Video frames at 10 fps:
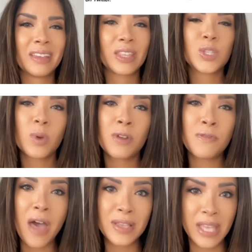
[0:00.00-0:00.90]
The Twitter
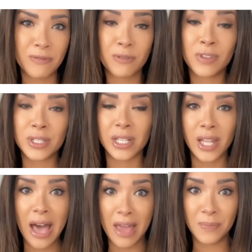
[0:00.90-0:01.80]
files have revealed a
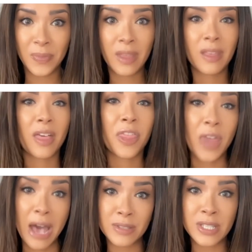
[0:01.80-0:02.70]
lot.
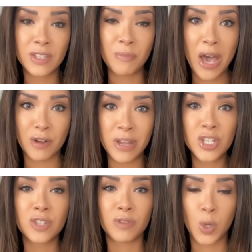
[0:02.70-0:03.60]
Thousands of
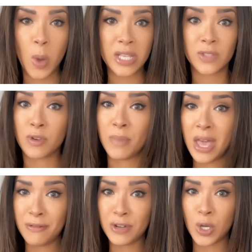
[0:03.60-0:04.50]
moderation requests from every